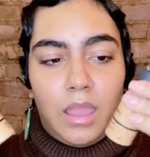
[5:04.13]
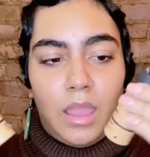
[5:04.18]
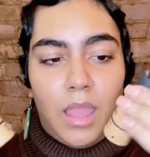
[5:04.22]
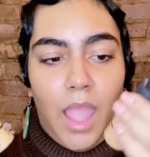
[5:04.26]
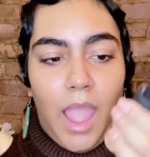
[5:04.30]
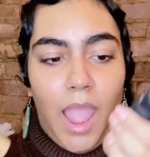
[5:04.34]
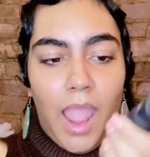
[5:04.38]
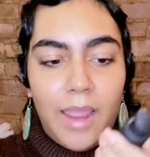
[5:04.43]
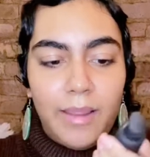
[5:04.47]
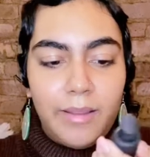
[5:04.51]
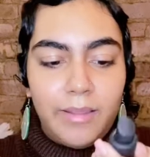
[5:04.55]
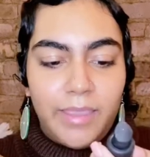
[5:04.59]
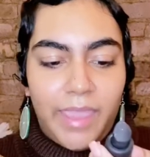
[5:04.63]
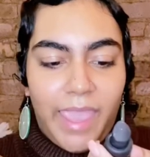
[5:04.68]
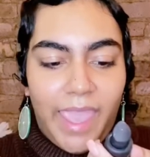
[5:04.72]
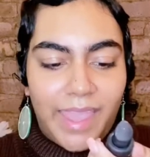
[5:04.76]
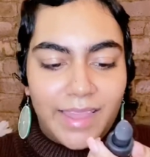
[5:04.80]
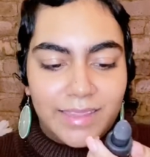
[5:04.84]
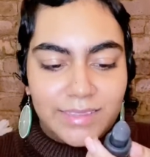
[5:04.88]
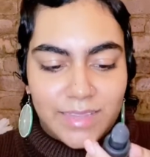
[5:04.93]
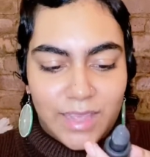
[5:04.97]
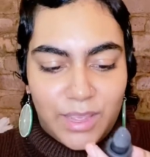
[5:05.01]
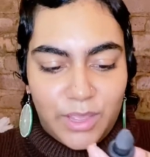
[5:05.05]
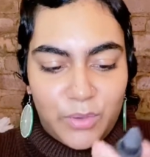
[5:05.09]
I
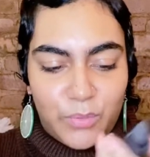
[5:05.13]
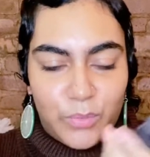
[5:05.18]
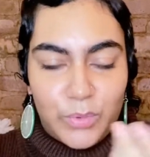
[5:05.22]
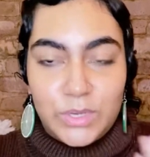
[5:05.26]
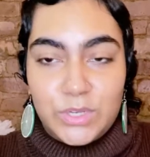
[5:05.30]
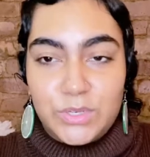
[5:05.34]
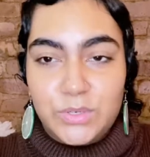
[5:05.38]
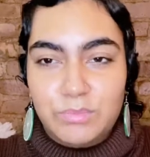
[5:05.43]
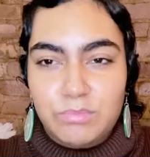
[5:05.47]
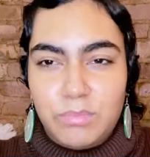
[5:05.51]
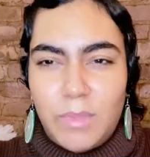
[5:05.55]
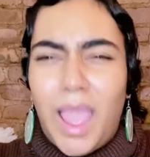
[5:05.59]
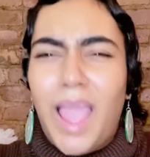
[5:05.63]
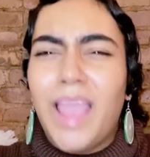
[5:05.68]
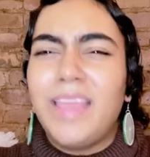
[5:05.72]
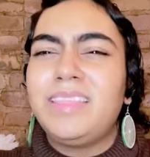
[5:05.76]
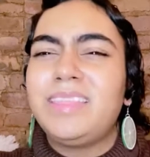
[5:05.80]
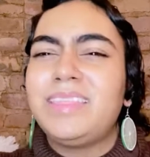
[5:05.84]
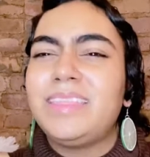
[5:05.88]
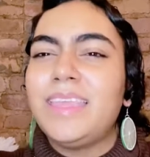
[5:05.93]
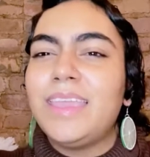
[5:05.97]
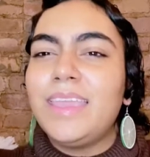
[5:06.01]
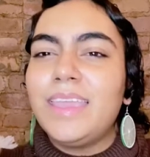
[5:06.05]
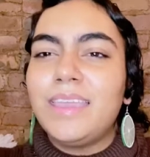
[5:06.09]
can't tell you which. I
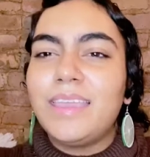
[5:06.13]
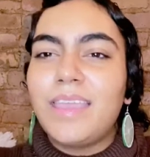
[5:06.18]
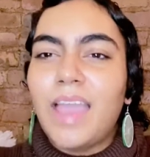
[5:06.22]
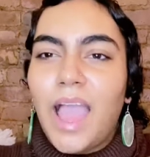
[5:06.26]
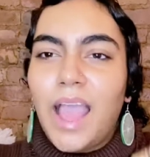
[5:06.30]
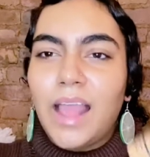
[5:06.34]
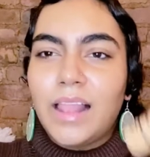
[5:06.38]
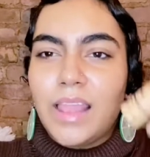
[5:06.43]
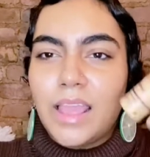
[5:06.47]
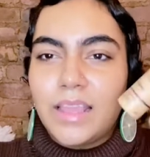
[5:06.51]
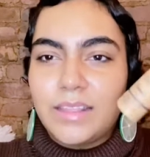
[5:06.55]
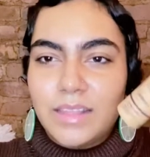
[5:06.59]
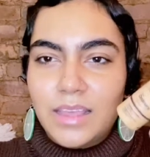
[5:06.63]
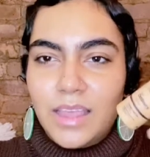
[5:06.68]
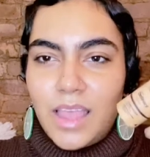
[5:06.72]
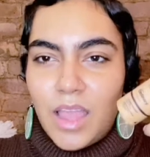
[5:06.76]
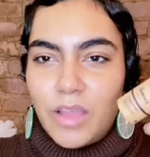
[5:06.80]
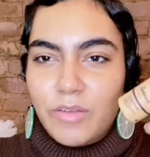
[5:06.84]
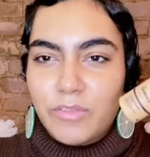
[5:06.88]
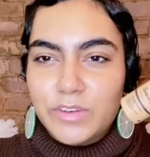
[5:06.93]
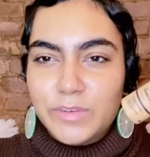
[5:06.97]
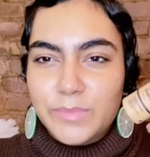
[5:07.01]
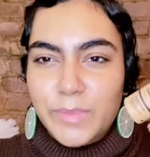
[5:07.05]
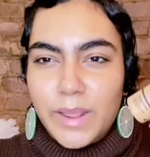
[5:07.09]
think I like the
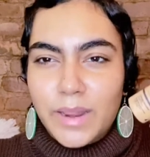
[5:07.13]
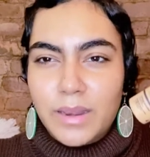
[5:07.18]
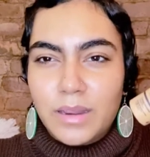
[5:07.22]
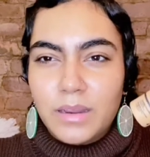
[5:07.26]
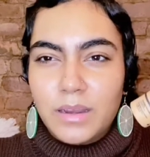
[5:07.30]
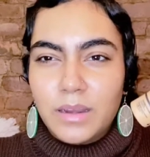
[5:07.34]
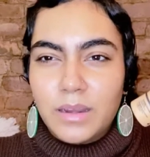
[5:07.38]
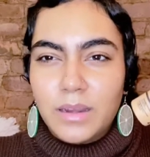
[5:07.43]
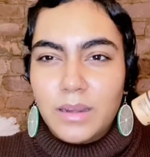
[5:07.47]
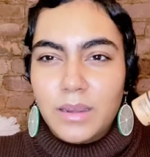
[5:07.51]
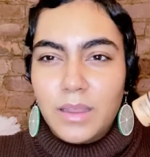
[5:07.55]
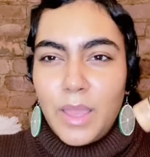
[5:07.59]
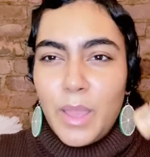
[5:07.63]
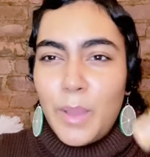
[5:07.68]
coverage better,